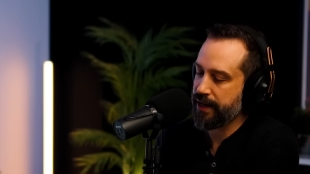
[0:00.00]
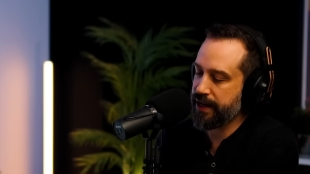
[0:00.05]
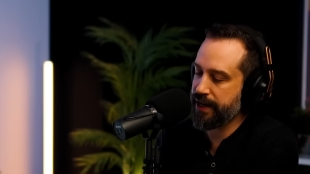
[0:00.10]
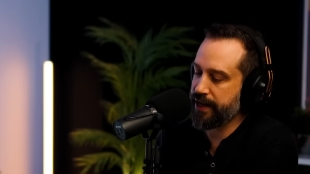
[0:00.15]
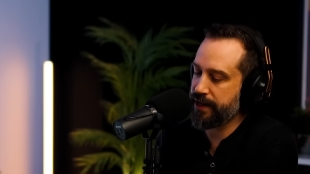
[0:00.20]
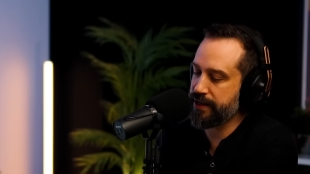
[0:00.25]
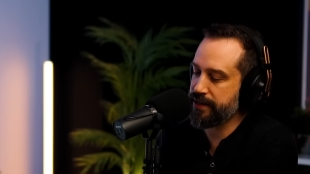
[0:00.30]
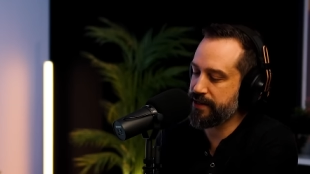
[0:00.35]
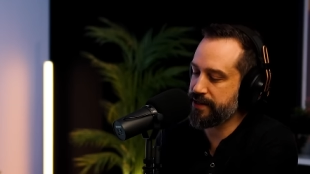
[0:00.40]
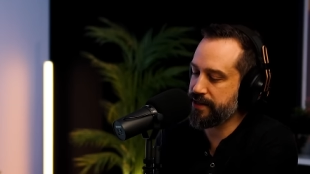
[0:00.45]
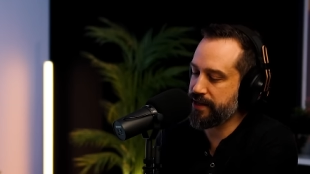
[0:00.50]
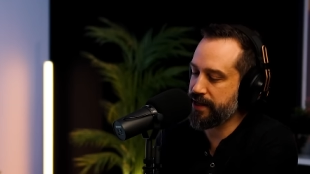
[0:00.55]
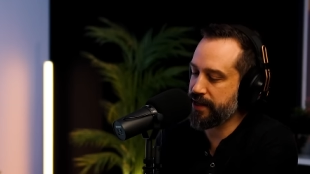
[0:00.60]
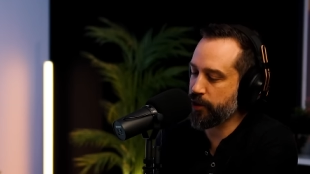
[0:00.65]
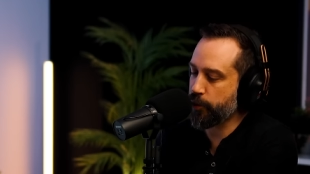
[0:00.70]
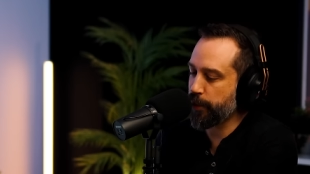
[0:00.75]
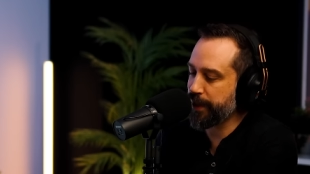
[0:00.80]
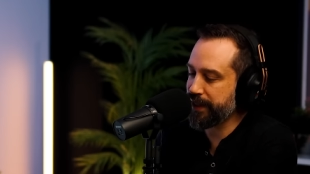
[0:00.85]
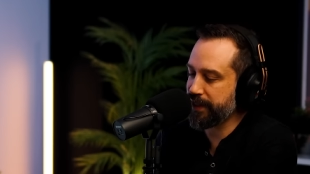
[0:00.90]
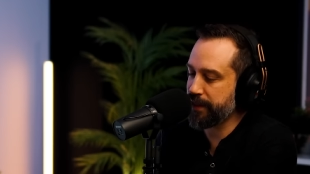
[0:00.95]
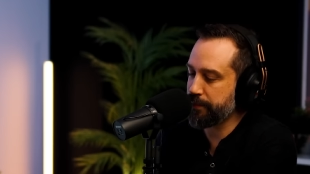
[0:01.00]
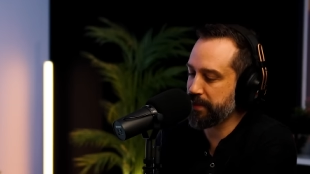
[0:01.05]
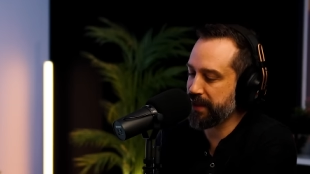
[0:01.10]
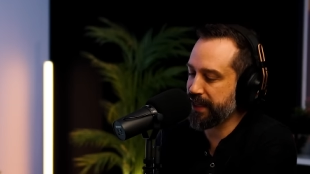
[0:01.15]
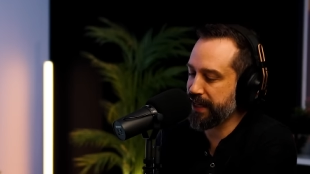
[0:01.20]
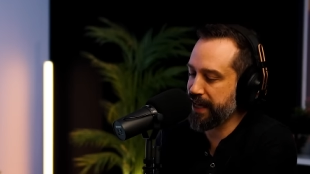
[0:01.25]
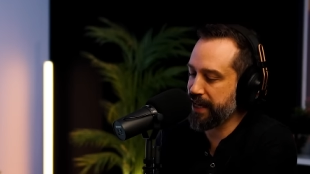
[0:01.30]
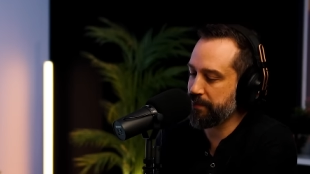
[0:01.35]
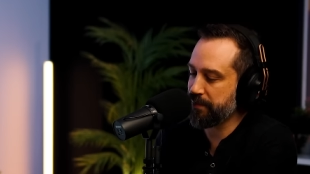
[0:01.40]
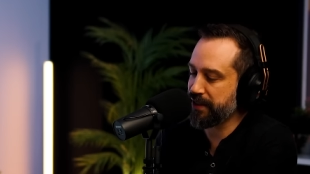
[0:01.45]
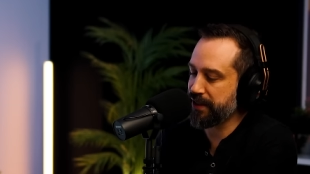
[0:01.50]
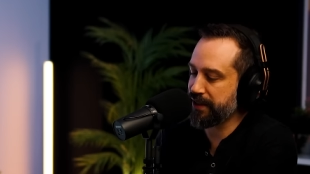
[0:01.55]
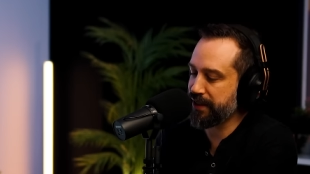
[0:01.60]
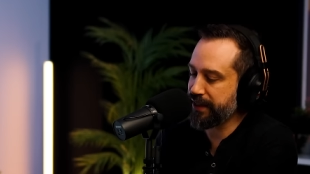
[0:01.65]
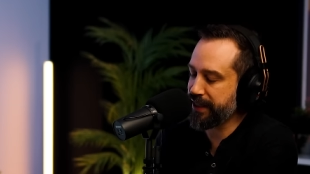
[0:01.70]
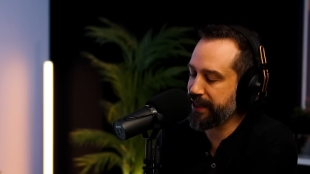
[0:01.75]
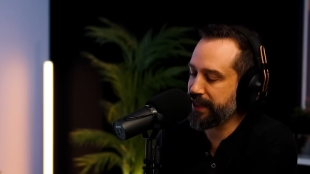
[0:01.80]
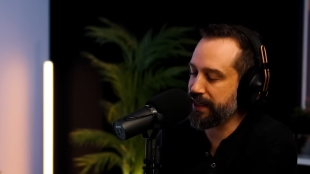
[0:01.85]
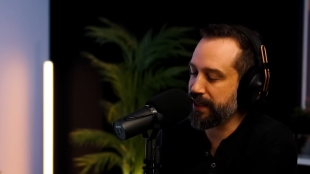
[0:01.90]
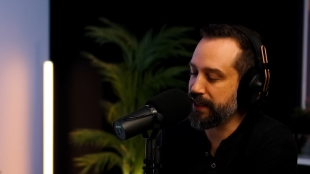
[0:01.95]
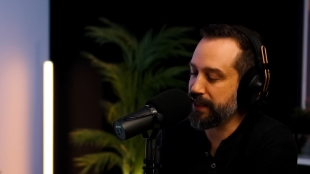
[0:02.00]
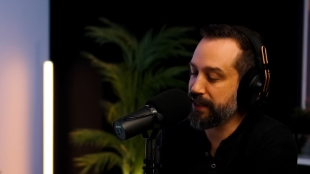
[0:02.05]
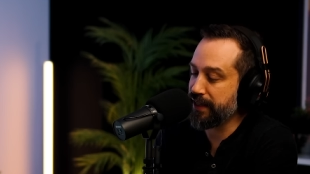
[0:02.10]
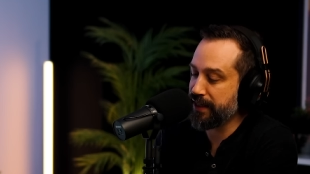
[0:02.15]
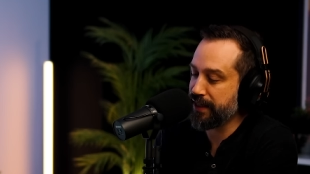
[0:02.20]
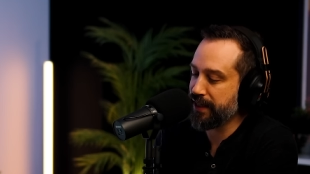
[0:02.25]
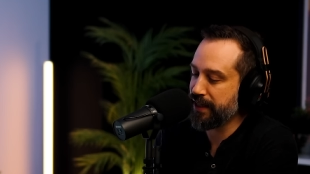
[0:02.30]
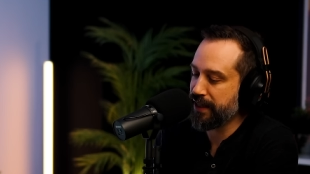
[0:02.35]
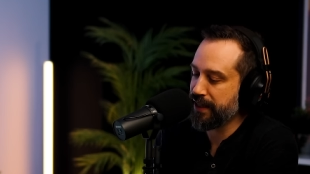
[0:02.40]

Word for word: And it quickly became clear